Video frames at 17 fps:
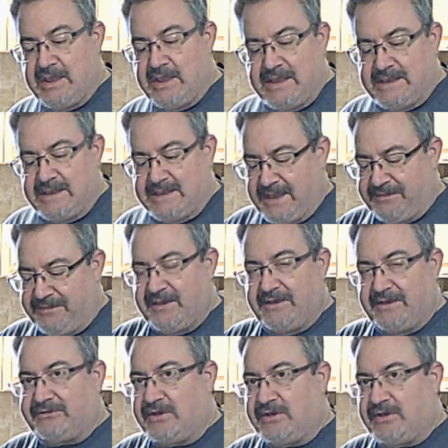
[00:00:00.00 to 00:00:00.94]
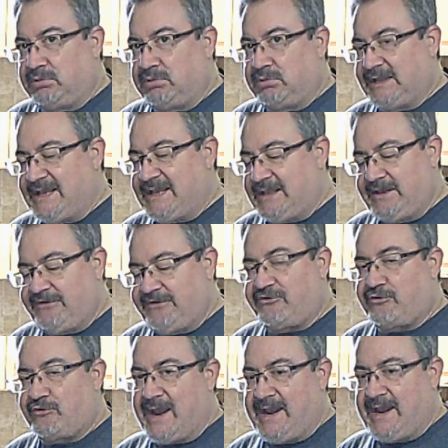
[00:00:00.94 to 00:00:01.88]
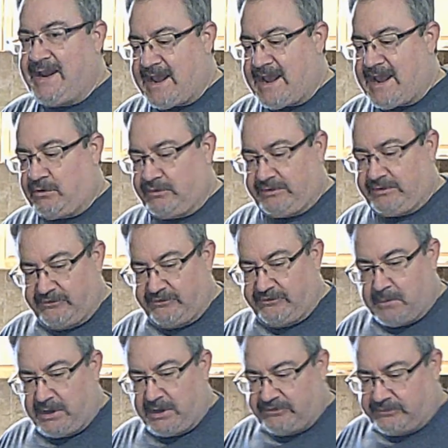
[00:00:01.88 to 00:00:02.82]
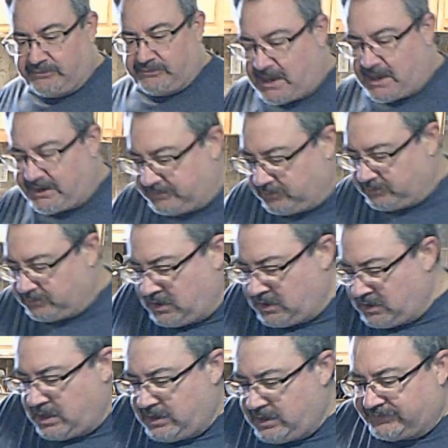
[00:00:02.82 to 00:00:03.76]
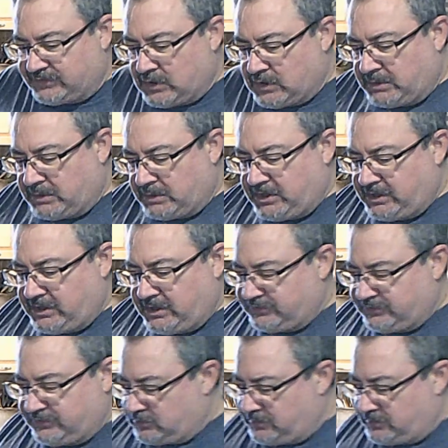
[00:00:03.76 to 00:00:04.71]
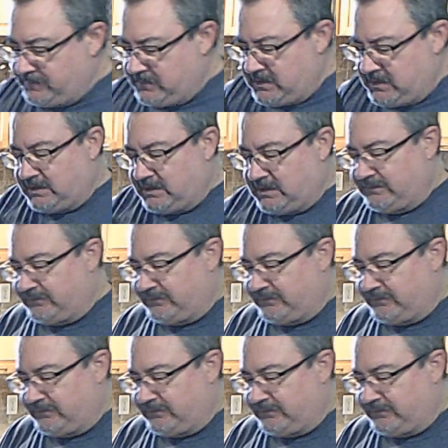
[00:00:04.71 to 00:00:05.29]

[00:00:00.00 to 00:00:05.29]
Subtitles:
get this completely strained out as much as possible. So what I'm going to do is